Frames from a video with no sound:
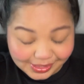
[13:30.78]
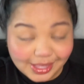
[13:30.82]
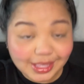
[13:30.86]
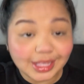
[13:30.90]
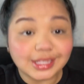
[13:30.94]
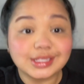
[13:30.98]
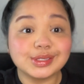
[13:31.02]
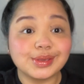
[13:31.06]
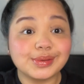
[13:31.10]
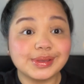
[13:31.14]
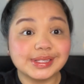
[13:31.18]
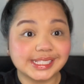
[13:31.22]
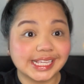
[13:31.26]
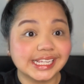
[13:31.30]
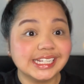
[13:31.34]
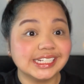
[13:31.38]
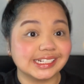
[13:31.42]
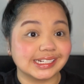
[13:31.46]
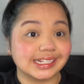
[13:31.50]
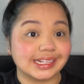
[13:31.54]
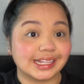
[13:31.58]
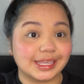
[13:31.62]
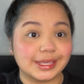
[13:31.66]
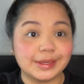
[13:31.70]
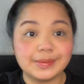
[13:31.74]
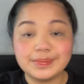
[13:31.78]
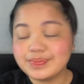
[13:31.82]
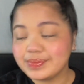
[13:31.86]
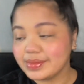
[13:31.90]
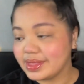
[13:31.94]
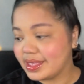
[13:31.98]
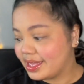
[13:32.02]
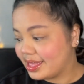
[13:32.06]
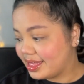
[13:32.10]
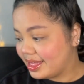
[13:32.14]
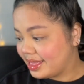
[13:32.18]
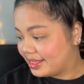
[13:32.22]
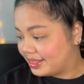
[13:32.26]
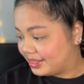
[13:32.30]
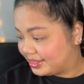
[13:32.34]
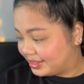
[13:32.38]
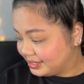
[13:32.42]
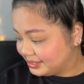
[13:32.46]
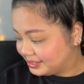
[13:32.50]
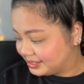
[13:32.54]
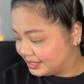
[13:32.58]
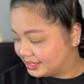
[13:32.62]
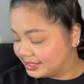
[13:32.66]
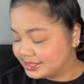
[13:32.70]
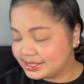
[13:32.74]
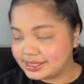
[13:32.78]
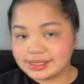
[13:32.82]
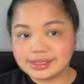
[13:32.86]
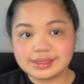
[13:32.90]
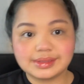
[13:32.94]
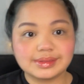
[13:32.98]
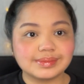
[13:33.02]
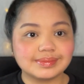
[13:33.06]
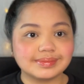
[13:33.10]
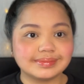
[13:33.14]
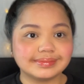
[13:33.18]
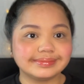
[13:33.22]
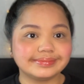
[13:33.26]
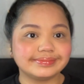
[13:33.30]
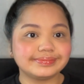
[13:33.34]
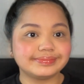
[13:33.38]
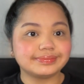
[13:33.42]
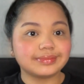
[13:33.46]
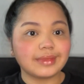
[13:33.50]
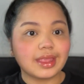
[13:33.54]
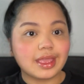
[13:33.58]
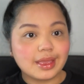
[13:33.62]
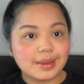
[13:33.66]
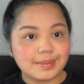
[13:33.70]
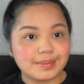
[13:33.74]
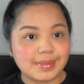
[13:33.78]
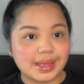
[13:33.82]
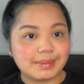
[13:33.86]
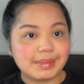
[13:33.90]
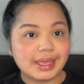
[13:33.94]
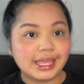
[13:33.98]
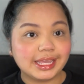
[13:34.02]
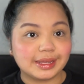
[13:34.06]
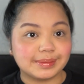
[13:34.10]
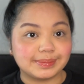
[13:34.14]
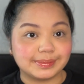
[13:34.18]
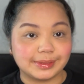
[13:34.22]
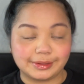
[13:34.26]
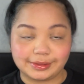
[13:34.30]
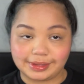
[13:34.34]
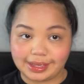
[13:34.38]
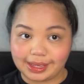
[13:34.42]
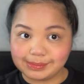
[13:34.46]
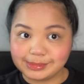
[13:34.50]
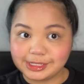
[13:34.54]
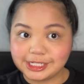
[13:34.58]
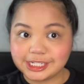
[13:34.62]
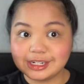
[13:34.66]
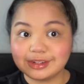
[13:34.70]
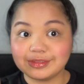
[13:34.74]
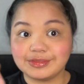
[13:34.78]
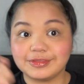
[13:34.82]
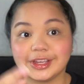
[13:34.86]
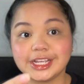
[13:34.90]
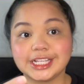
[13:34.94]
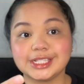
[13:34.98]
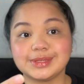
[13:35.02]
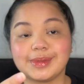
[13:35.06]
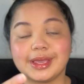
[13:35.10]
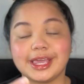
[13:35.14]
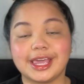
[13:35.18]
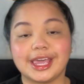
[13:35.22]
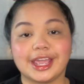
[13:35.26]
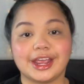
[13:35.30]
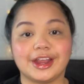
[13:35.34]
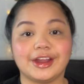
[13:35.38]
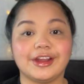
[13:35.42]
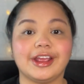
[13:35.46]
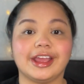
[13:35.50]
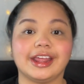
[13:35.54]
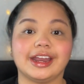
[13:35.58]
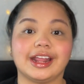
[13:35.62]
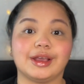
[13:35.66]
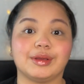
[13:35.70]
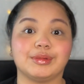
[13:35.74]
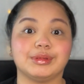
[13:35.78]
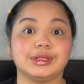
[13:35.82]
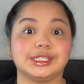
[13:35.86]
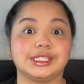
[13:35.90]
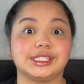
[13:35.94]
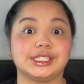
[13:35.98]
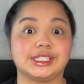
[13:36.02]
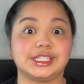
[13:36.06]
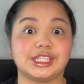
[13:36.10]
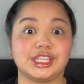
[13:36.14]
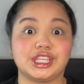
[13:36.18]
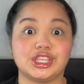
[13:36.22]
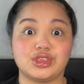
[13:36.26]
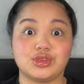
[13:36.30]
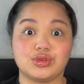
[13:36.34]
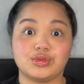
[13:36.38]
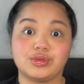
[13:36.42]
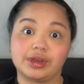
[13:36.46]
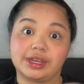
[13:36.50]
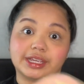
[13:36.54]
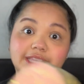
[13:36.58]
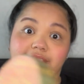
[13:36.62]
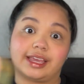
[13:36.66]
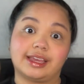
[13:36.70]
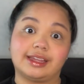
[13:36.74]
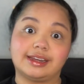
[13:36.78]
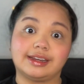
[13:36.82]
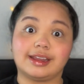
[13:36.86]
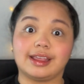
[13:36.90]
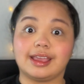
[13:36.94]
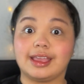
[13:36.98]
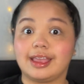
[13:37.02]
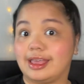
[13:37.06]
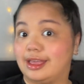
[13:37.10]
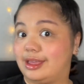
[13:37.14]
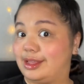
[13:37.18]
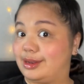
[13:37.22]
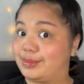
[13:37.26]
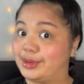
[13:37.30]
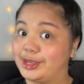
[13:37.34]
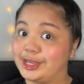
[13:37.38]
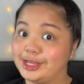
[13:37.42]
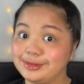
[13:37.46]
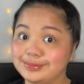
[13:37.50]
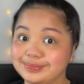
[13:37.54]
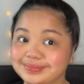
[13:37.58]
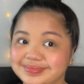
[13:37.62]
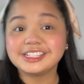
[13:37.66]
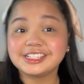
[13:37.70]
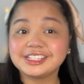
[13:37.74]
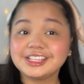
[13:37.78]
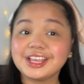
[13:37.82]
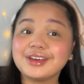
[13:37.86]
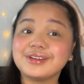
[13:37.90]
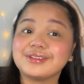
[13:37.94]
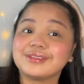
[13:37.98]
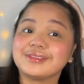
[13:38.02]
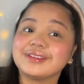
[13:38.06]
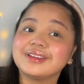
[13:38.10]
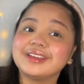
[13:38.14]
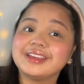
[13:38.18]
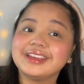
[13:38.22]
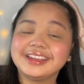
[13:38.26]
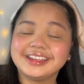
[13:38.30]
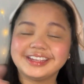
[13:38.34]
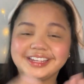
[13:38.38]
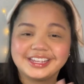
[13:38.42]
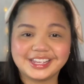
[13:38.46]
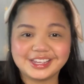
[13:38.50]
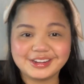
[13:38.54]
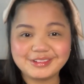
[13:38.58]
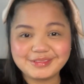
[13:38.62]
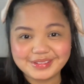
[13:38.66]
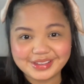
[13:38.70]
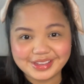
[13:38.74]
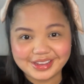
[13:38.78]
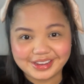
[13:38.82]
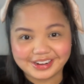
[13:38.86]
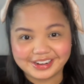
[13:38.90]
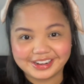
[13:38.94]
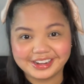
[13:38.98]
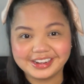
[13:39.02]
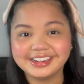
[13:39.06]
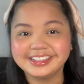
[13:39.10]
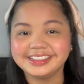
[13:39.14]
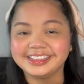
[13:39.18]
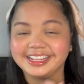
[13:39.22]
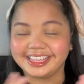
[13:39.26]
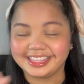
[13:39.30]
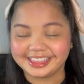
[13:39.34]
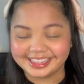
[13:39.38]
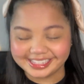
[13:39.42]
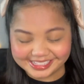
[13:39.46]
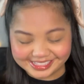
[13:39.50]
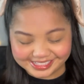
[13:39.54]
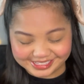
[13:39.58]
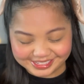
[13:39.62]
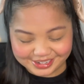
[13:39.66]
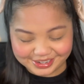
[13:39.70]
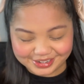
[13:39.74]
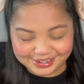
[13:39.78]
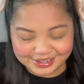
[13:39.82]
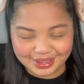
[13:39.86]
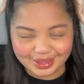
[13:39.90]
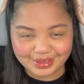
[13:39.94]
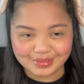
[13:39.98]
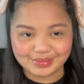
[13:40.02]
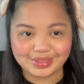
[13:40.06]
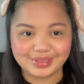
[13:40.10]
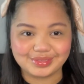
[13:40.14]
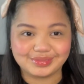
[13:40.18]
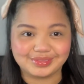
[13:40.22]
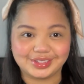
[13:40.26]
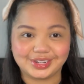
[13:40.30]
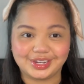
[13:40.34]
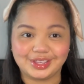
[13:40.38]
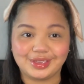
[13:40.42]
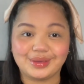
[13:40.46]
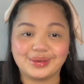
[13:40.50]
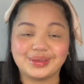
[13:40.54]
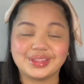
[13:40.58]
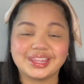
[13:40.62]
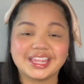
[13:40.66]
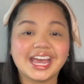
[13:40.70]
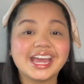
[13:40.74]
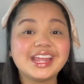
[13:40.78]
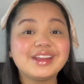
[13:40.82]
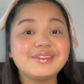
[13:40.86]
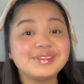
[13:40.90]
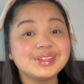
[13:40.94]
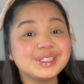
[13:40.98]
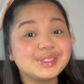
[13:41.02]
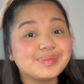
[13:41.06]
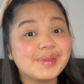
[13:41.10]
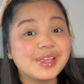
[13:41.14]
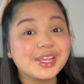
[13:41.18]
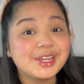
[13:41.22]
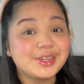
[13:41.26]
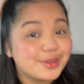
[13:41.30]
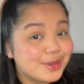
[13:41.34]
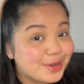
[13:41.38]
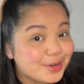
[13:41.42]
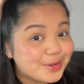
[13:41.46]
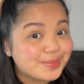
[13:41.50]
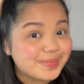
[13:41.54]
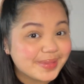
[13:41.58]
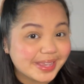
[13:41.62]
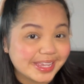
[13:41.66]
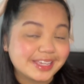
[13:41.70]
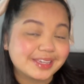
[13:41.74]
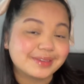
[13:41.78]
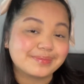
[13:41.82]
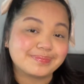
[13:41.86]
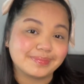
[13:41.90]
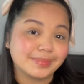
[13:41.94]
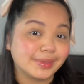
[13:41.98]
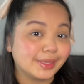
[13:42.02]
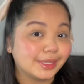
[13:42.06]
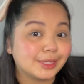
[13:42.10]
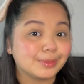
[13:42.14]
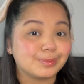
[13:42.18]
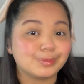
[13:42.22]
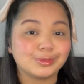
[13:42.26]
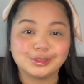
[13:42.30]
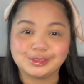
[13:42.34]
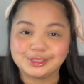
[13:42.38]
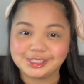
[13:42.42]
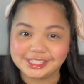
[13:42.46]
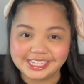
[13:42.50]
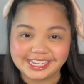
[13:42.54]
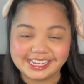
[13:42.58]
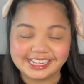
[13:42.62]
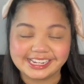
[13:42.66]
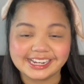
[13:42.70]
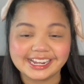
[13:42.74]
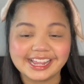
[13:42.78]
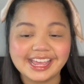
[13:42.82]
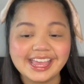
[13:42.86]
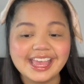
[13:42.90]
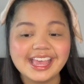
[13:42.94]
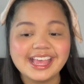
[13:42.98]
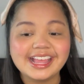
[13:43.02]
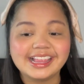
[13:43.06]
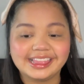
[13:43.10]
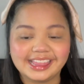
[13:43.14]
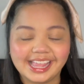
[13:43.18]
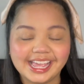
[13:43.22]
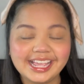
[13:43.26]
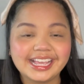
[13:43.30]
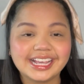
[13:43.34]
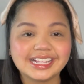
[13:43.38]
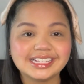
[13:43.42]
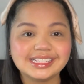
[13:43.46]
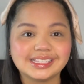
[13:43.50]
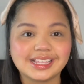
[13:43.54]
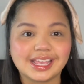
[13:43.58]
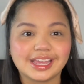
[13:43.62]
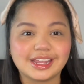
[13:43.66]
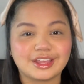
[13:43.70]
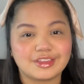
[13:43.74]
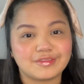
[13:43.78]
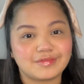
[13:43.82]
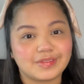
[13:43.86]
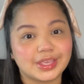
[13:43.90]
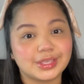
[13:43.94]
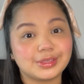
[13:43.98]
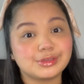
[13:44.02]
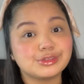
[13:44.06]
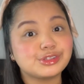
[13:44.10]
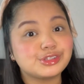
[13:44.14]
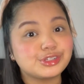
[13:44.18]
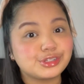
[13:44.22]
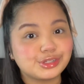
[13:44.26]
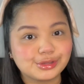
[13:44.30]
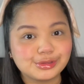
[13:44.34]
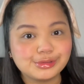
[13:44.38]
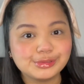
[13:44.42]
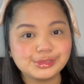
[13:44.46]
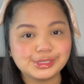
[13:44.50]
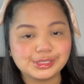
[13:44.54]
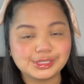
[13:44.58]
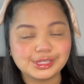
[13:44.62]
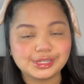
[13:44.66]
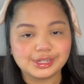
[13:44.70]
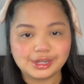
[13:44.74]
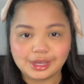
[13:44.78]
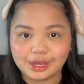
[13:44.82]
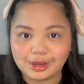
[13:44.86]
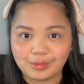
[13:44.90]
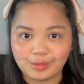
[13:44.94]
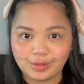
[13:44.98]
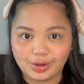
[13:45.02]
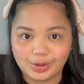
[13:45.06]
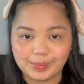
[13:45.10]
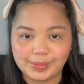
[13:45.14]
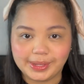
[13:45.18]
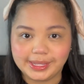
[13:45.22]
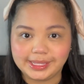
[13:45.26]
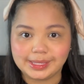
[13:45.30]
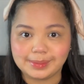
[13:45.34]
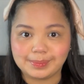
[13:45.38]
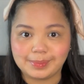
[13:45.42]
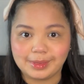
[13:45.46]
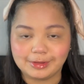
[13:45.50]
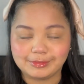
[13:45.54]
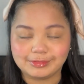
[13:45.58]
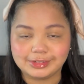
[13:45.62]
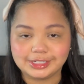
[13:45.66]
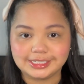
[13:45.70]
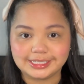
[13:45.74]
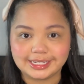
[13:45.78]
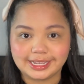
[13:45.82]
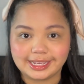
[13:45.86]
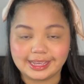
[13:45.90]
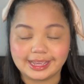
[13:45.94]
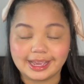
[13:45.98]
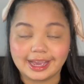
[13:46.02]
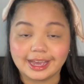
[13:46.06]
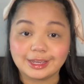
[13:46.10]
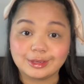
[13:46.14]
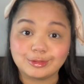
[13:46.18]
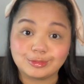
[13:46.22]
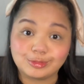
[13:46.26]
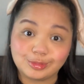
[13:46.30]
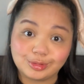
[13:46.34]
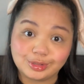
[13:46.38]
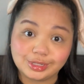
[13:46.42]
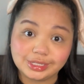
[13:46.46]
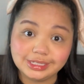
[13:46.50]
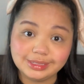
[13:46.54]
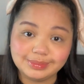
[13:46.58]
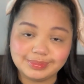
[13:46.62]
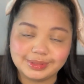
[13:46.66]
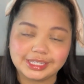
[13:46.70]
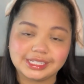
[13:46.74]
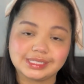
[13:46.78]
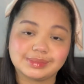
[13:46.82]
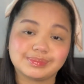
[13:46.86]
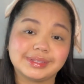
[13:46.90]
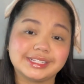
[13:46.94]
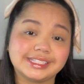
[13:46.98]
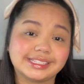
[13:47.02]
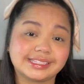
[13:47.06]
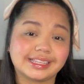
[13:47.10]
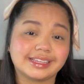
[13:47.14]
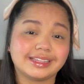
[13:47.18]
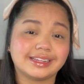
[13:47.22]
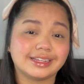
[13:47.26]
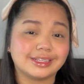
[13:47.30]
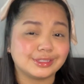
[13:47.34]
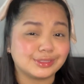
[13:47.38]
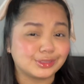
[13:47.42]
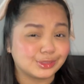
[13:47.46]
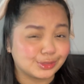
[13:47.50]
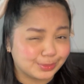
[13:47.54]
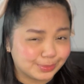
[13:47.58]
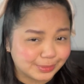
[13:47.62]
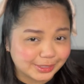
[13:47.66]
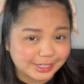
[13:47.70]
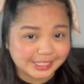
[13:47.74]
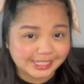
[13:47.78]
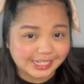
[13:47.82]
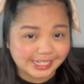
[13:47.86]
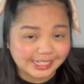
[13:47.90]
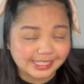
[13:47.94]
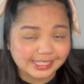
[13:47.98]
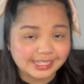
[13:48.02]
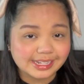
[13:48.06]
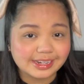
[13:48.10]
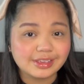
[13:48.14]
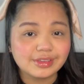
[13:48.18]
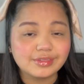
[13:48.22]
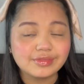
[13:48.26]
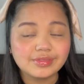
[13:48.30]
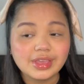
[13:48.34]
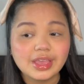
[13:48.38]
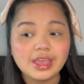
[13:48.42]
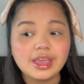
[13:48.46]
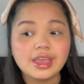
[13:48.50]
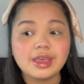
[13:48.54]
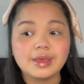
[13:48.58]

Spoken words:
So essentially, this is my makeup look. I'm just gonna fix my hair and I will see you again in a bit. So here we are, like the start of the video. That was my no makeup routine. Like I said, if I could choose to not wear makeup every day, I would, because my skin is super sensitive.